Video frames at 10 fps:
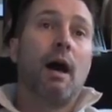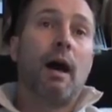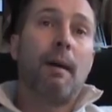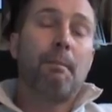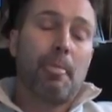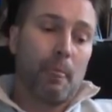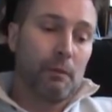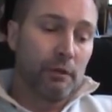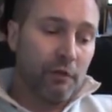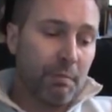
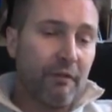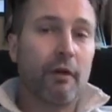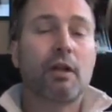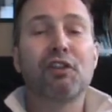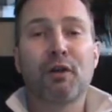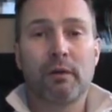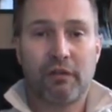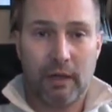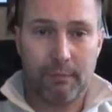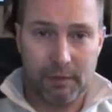Let's be very clear
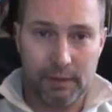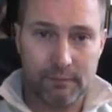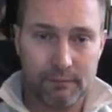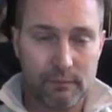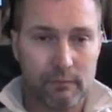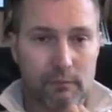what's happening